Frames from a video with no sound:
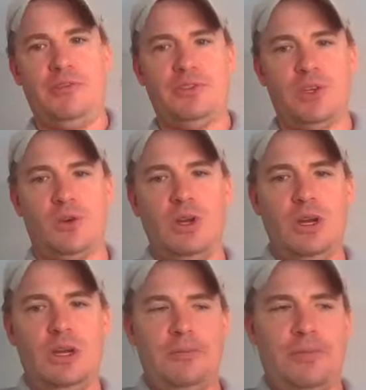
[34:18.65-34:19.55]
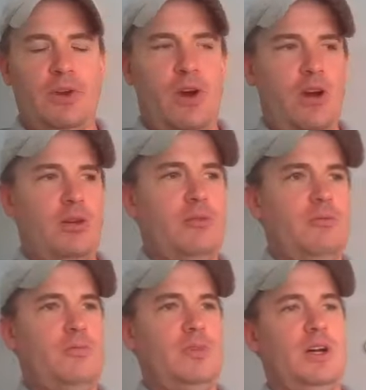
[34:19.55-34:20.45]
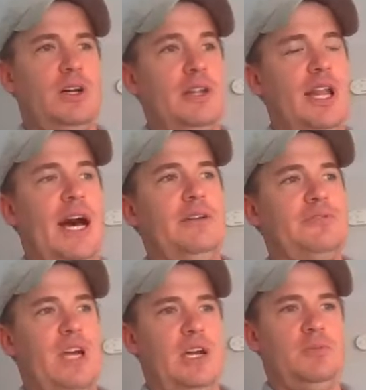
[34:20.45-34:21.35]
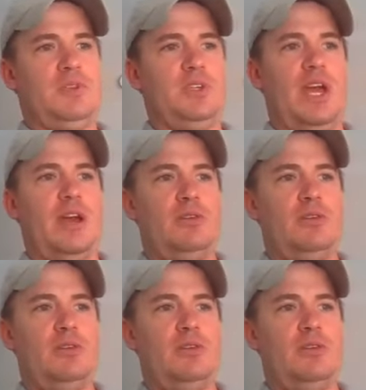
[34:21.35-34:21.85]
So there aren't a lot of times